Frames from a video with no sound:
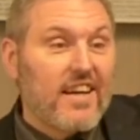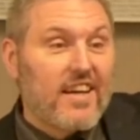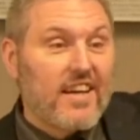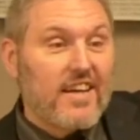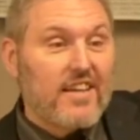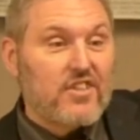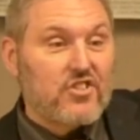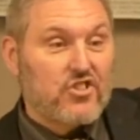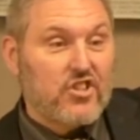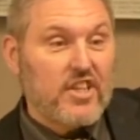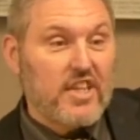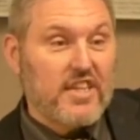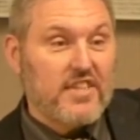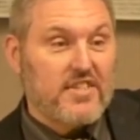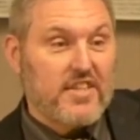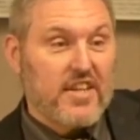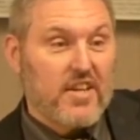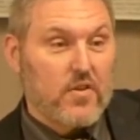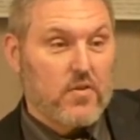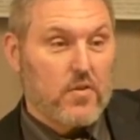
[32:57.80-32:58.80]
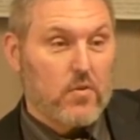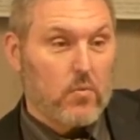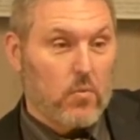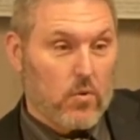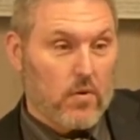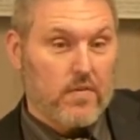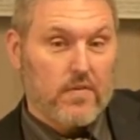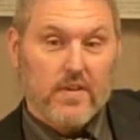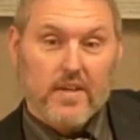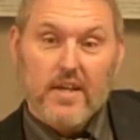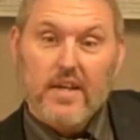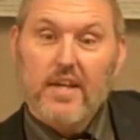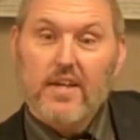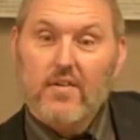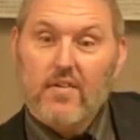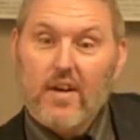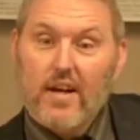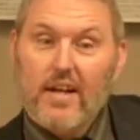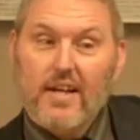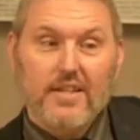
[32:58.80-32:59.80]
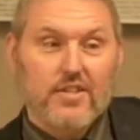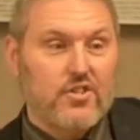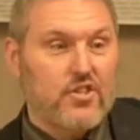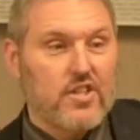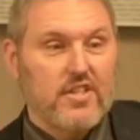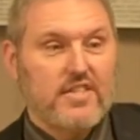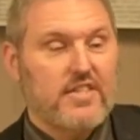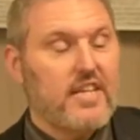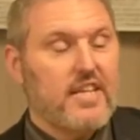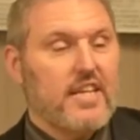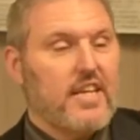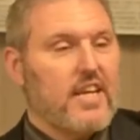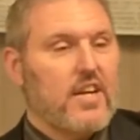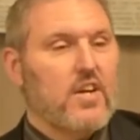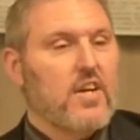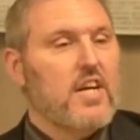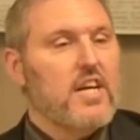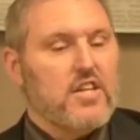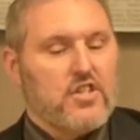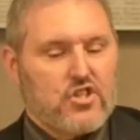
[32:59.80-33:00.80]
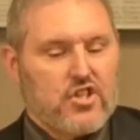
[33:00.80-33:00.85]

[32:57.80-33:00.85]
she needs to hear the word of the king, right? She doesn't need to hear. She